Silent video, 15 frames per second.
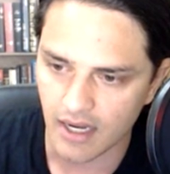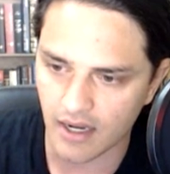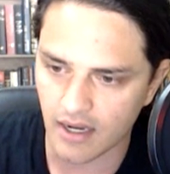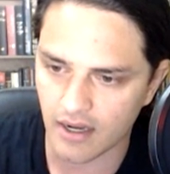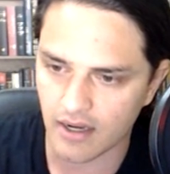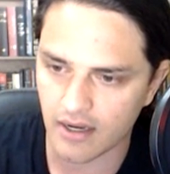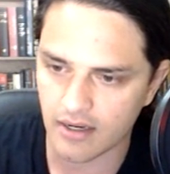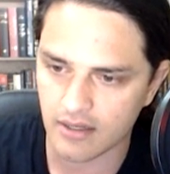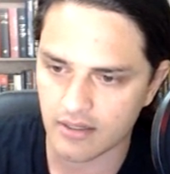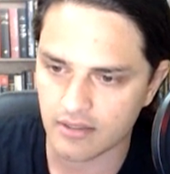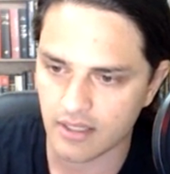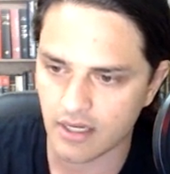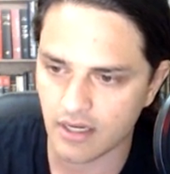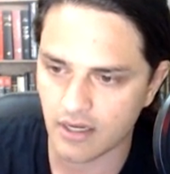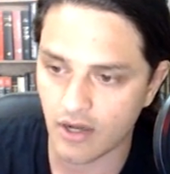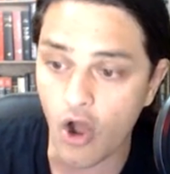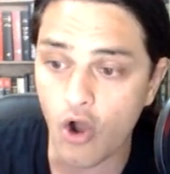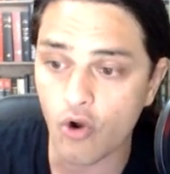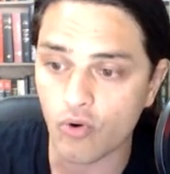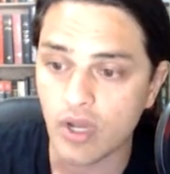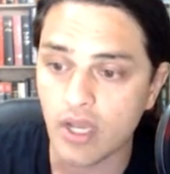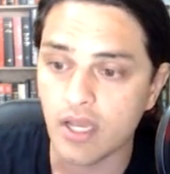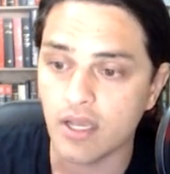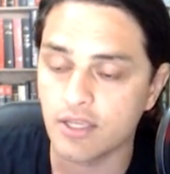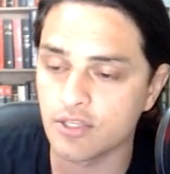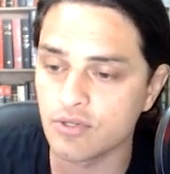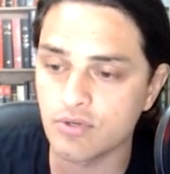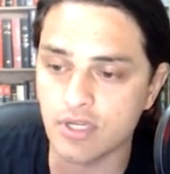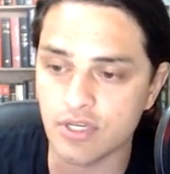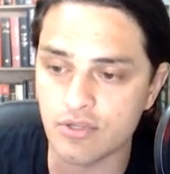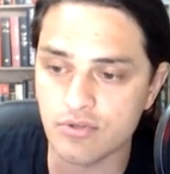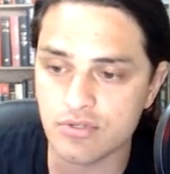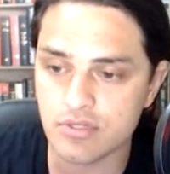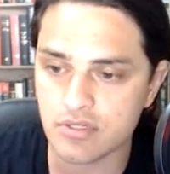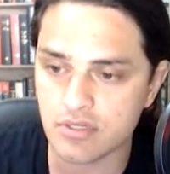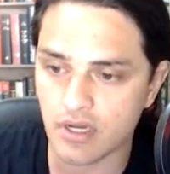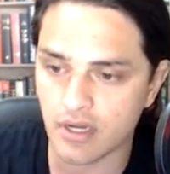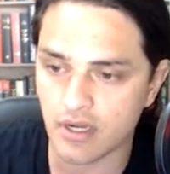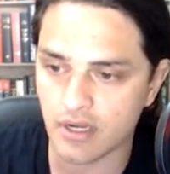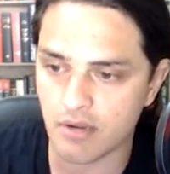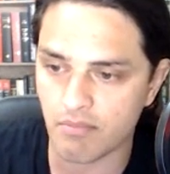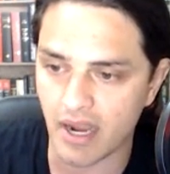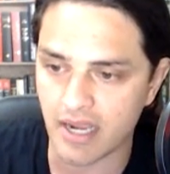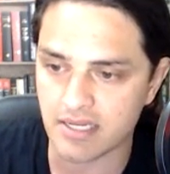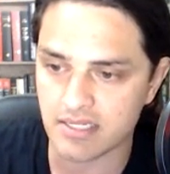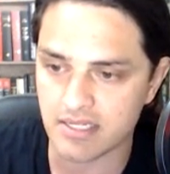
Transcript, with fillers: uh, uh, oh, you can use combined